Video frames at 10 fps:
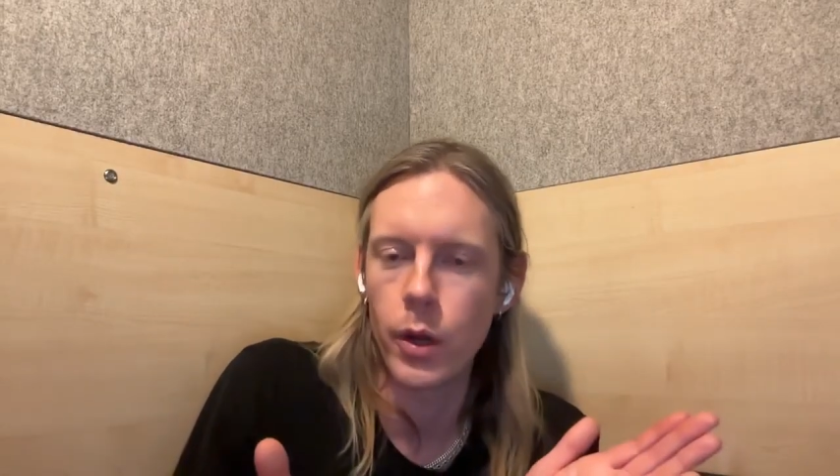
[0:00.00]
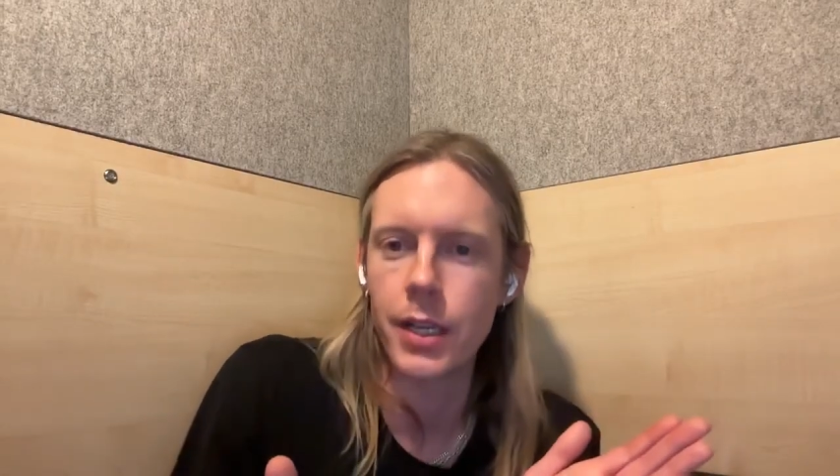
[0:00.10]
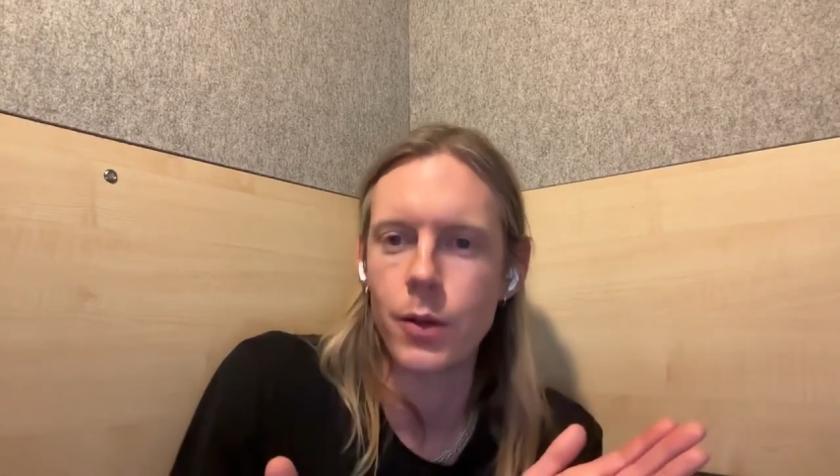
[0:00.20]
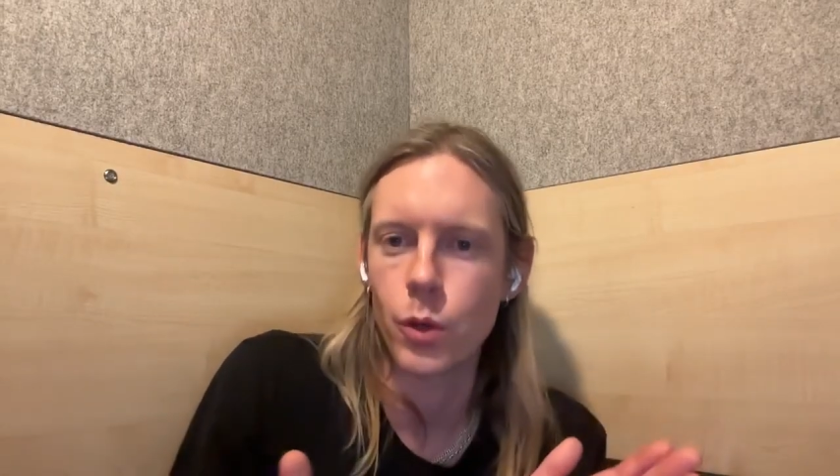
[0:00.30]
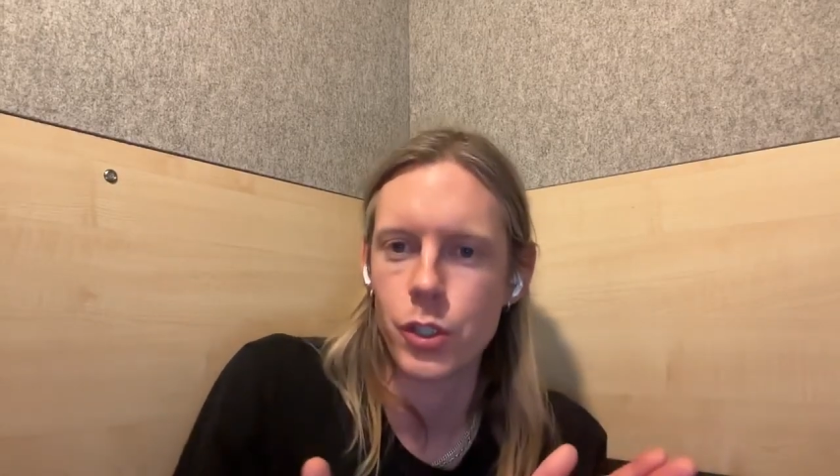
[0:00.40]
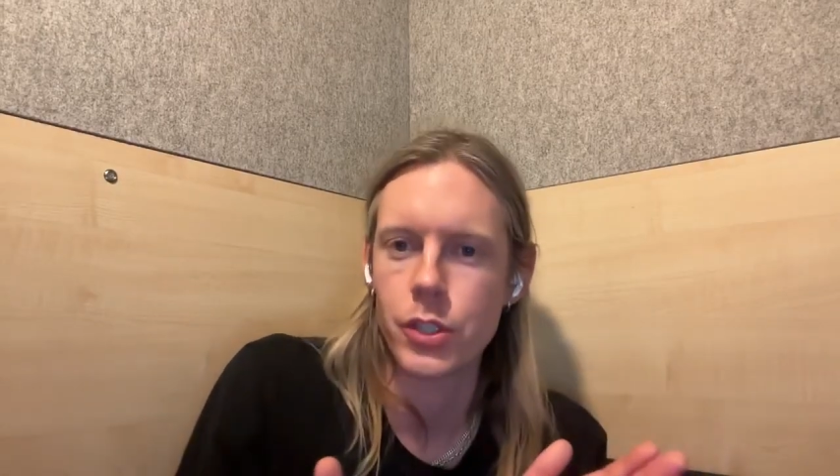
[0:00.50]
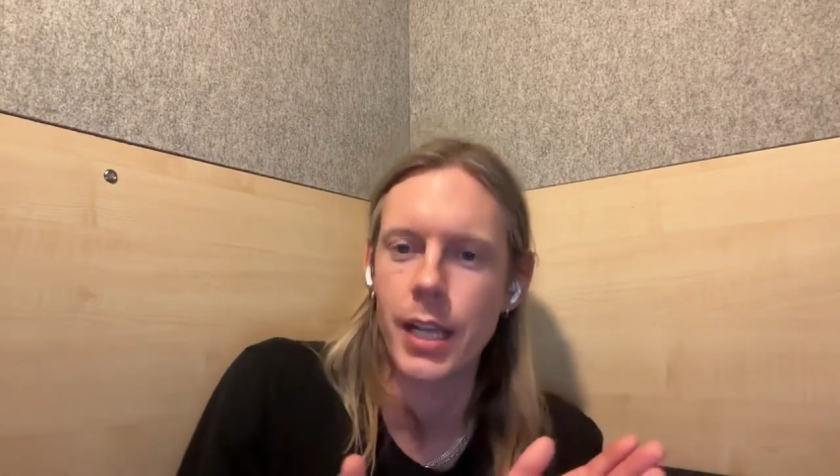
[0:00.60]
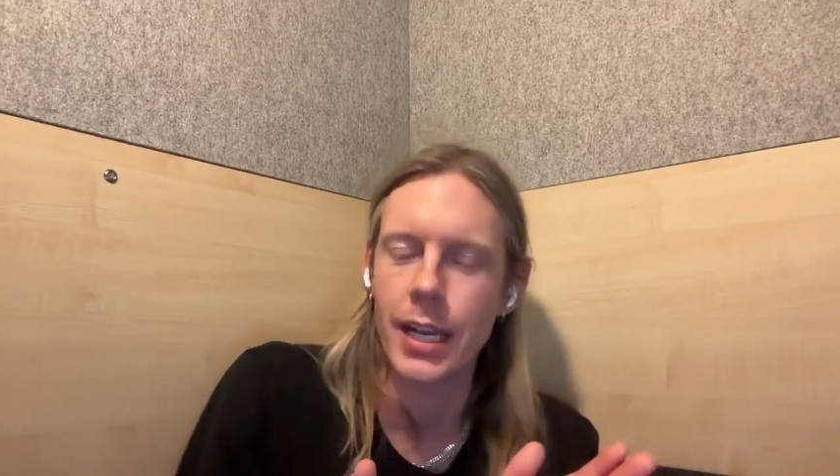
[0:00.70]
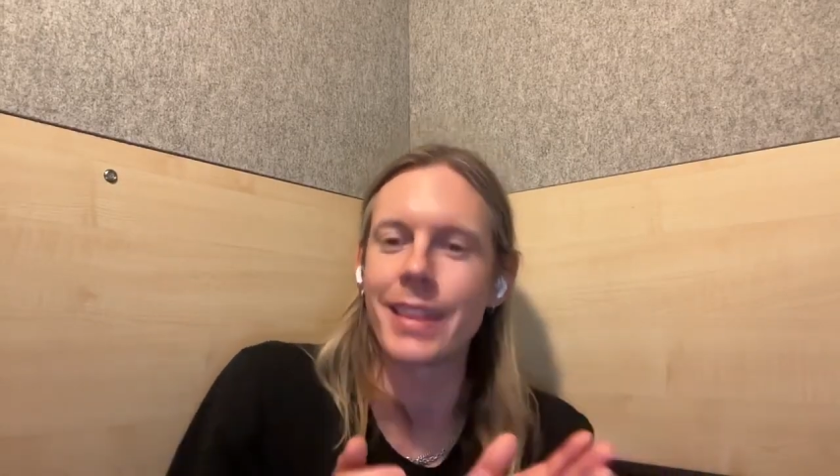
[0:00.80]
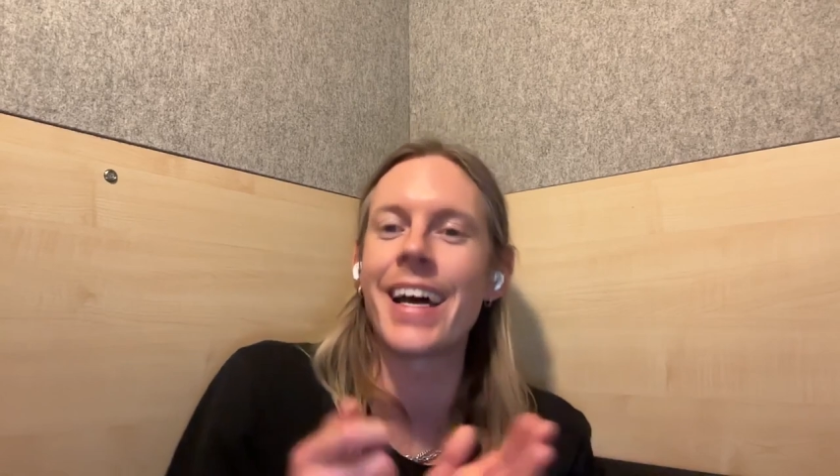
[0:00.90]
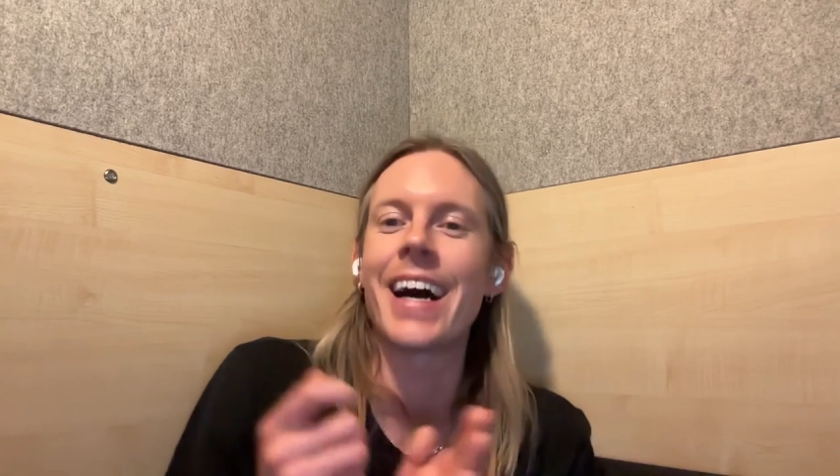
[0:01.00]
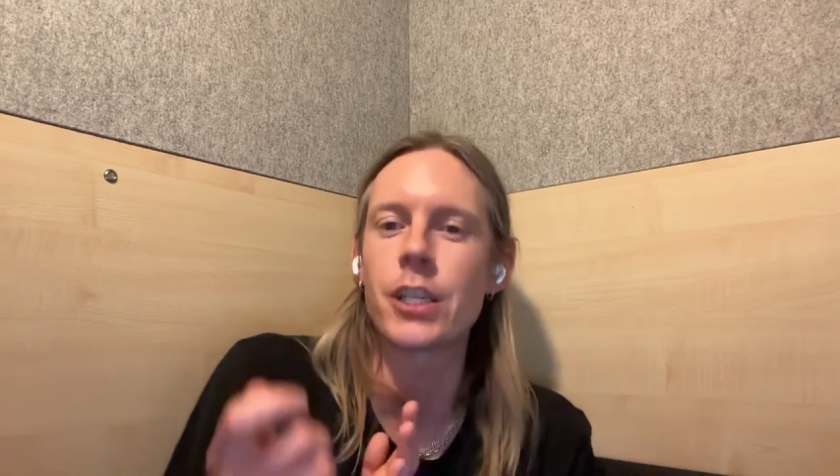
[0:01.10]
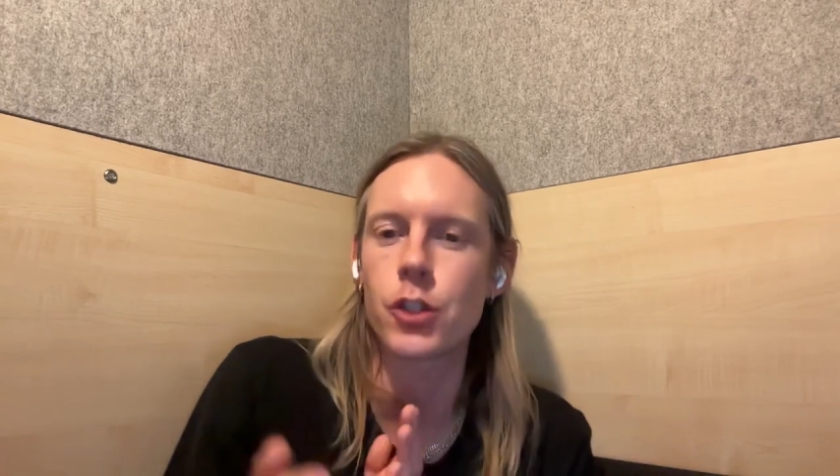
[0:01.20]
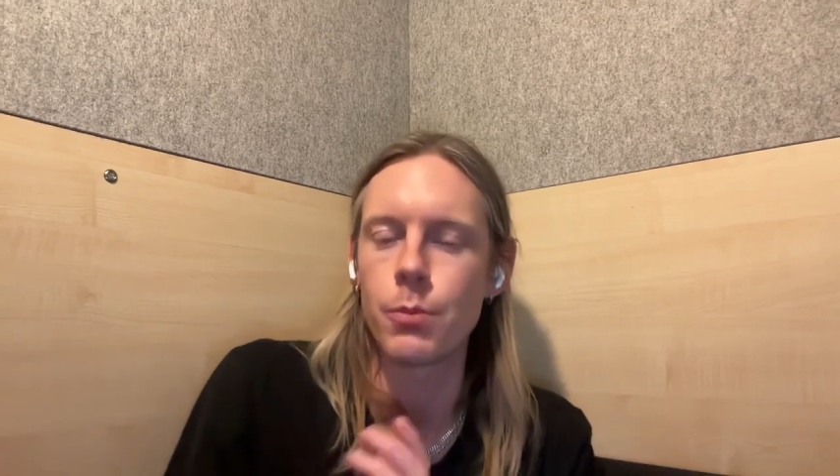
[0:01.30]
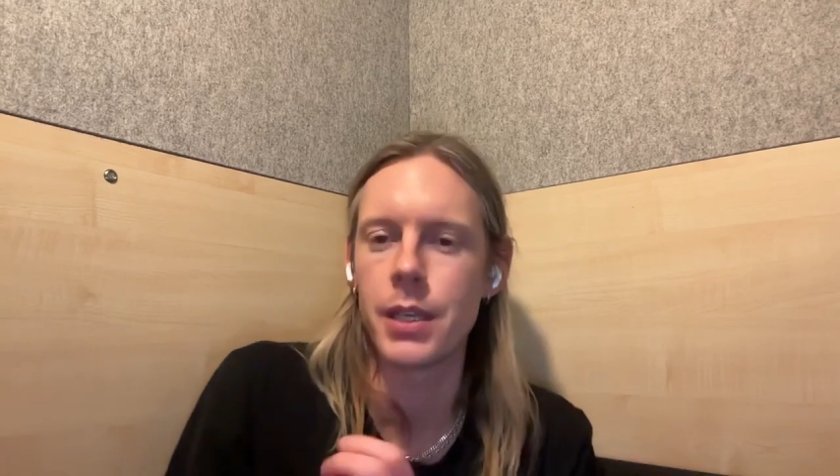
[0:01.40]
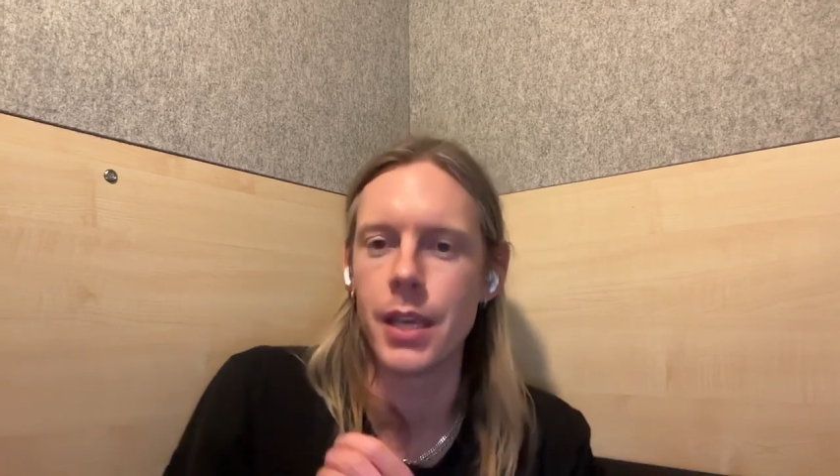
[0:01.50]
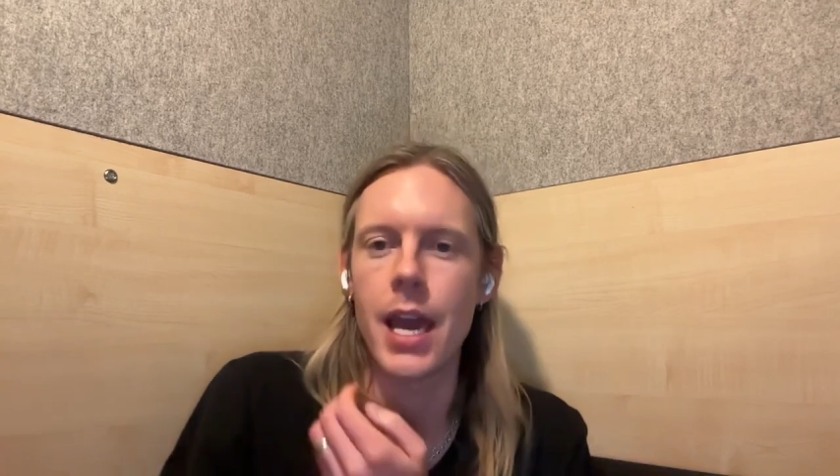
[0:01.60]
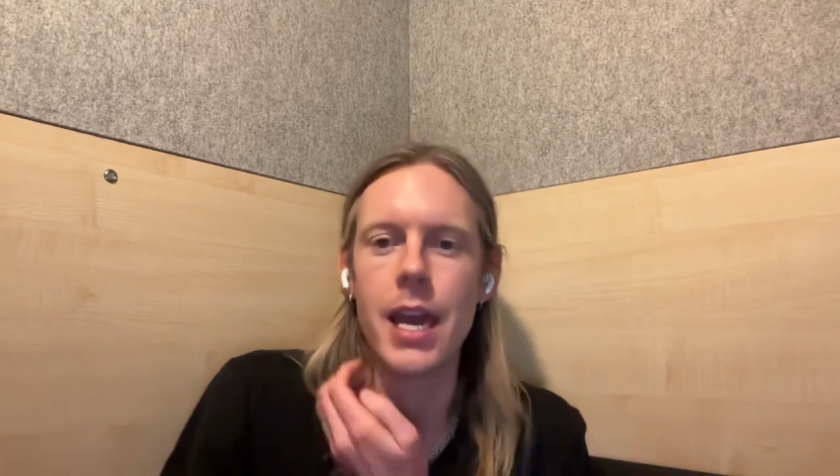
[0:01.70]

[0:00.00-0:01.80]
it was like nice to be